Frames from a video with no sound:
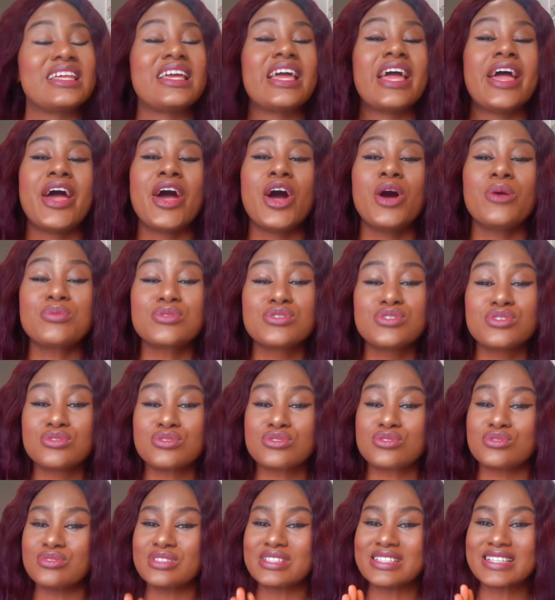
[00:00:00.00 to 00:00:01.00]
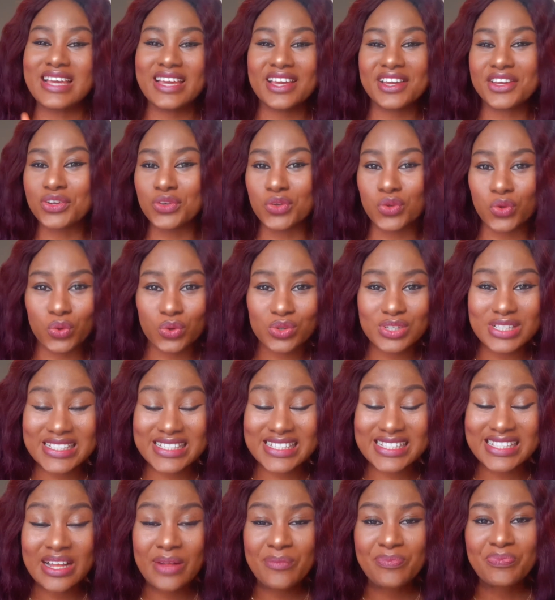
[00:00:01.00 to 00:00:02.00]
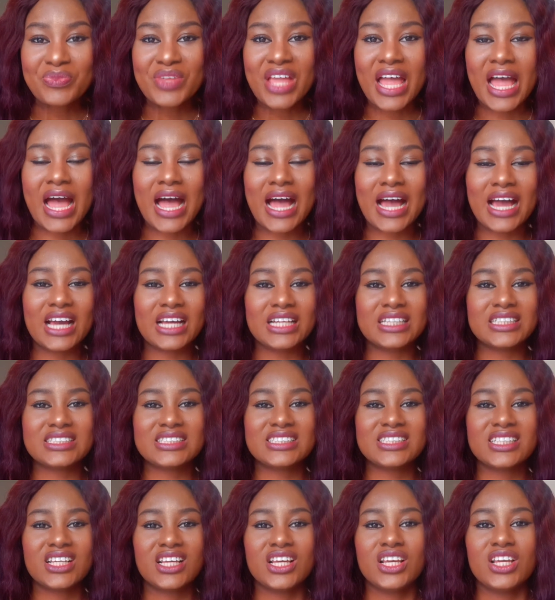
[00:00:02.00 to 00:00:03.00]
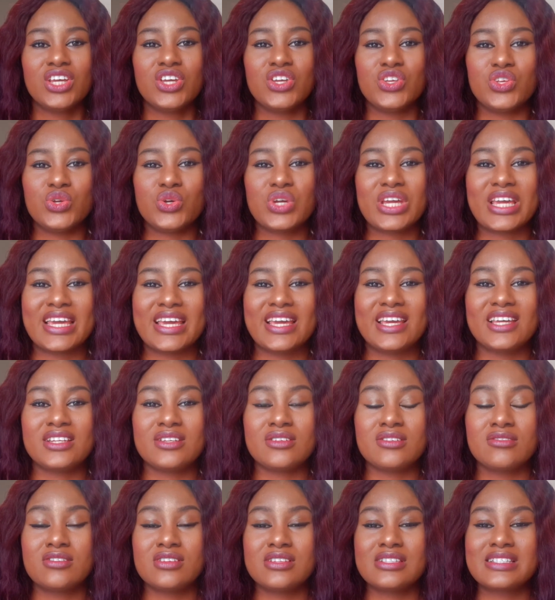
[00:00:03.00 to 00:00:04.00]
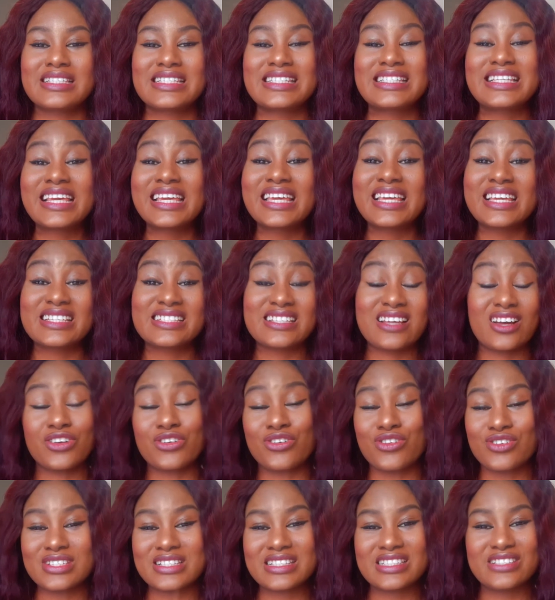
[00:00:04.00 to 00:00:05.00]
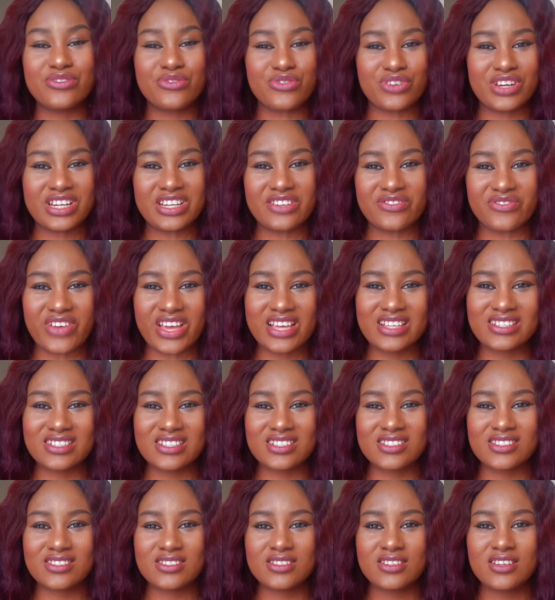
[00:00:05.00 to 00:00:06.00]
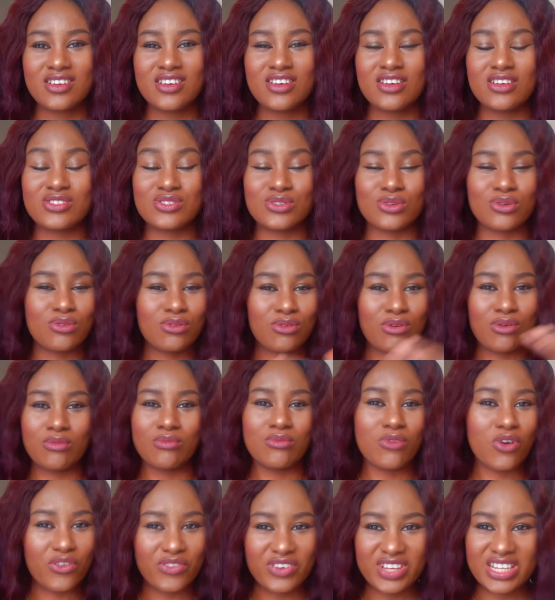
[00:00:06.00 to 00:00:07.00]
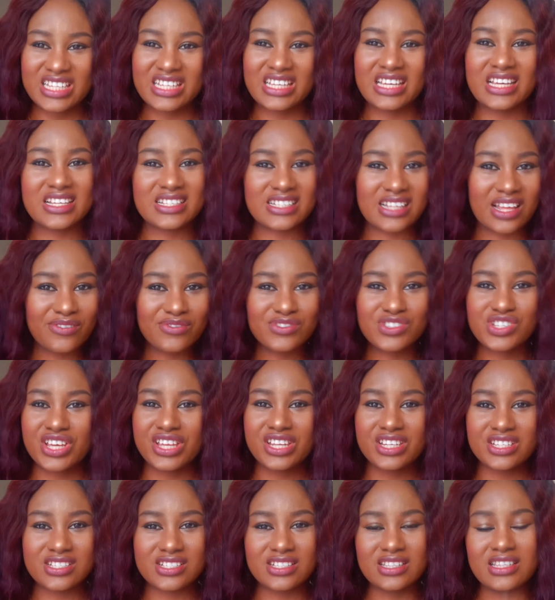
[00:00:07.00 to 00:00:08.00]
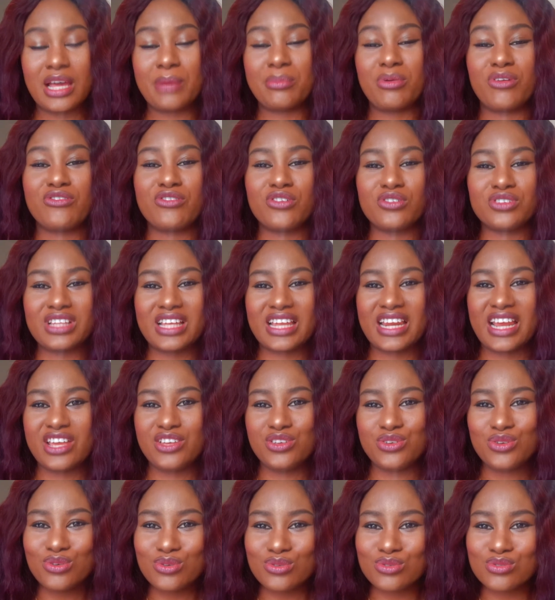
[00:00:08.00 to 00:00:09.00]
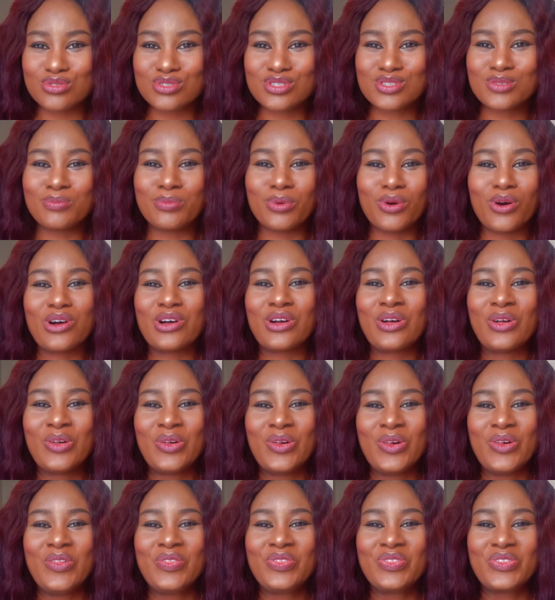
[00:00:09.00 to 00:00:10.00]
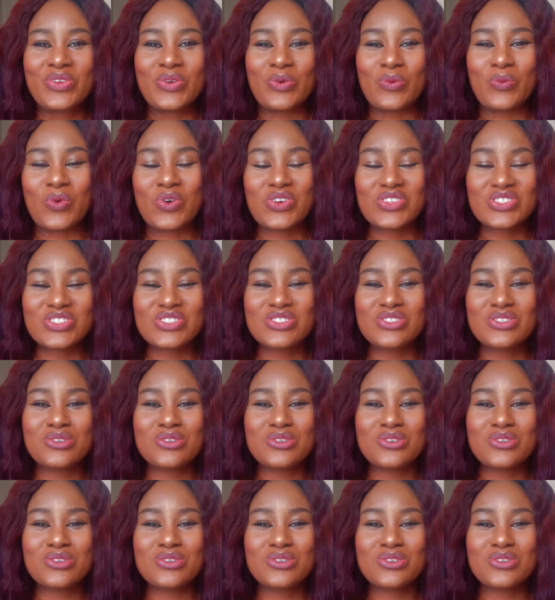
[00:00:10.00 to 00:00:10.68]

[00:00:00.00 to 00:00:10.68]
helps you to take notes, and you can sync it across different devices. So over the years, I've changed the type of phone that I use, but once